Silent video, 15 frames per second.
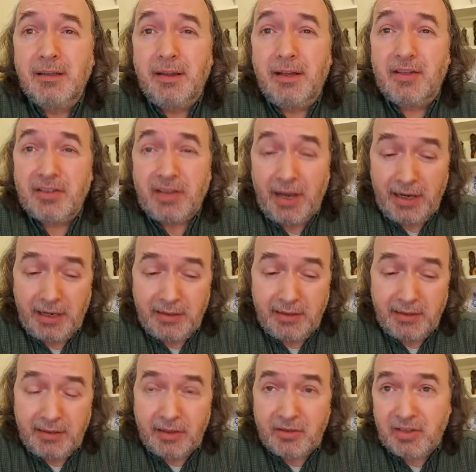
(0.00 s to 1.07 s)
the
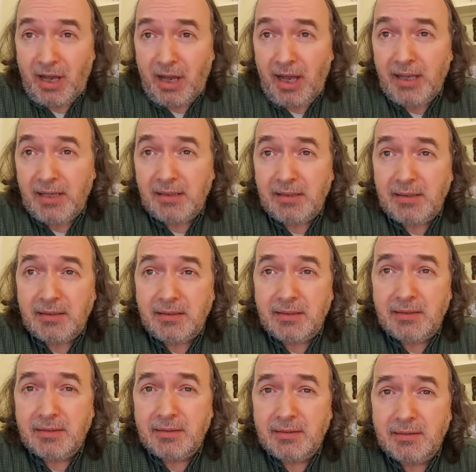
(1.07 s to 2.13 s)
shaded child
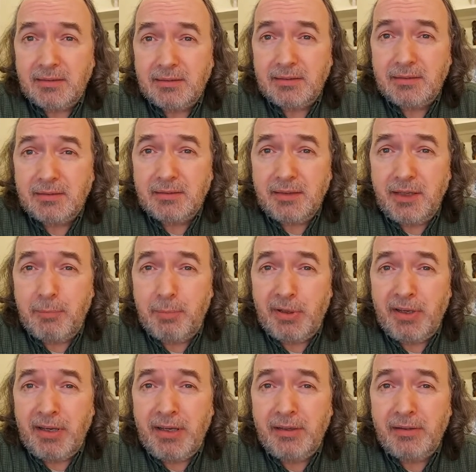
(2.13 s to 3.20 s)
hid
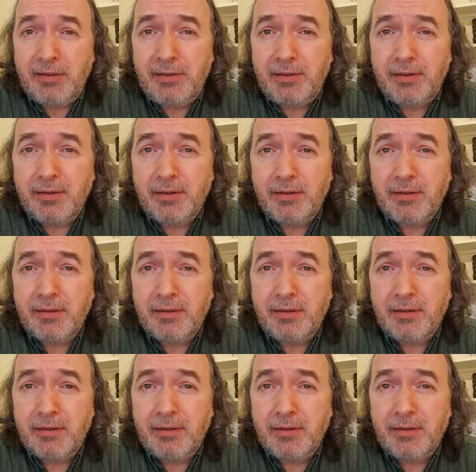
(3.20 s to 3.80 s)
beneath?